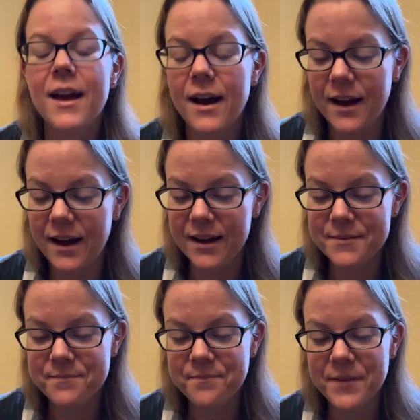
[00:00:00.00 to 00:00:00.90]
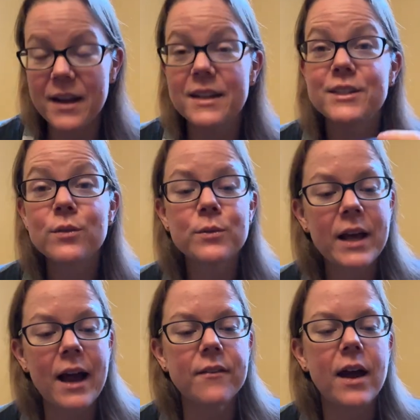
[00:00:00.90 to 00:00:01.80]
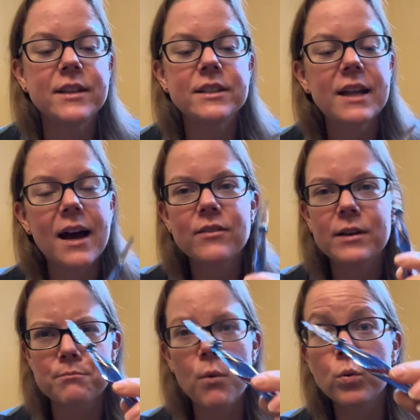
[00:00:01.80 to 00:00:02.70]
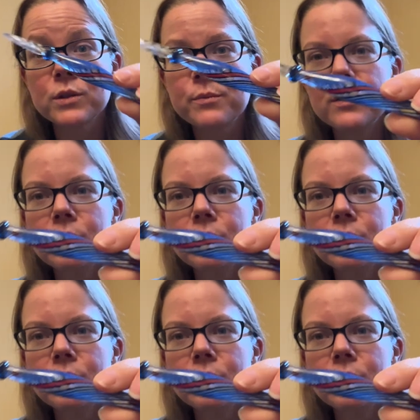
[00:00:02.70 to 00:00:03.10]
Um, and it's the only one I have. I did have like multiple,